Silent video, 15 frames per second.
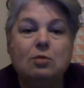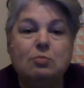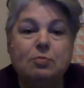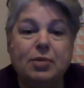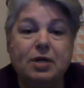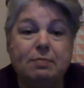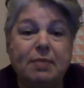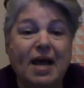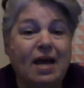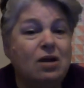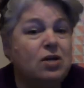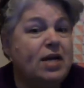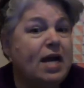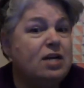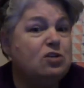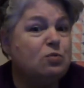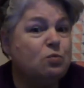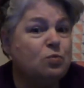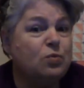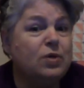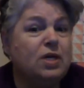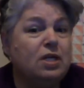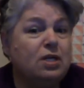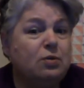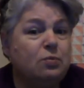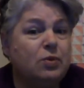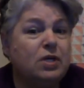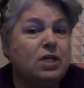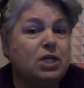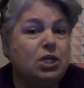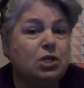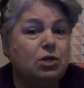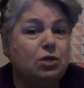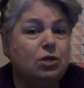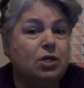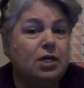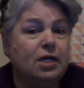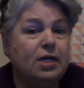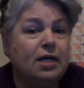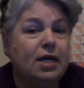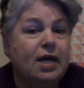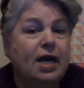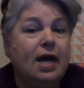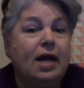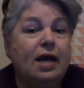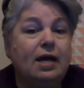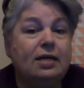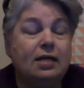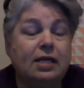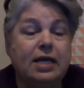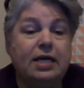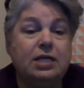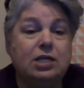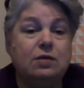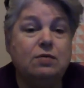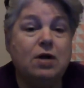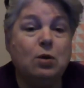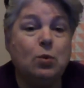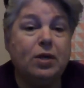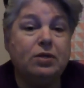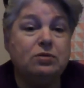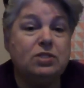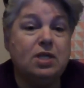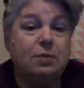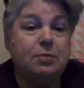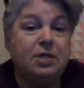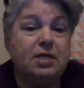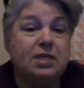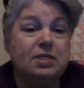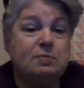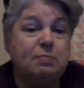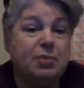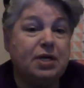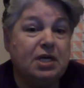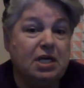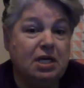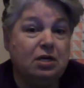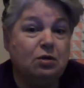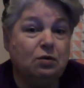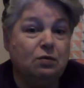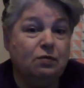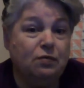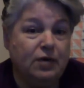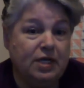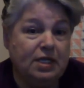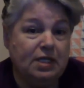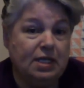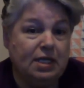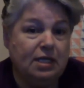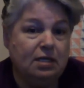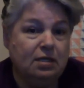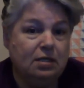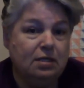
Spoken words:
but Bag O' Day's really, really good at letting you know whether something is beginner friendly.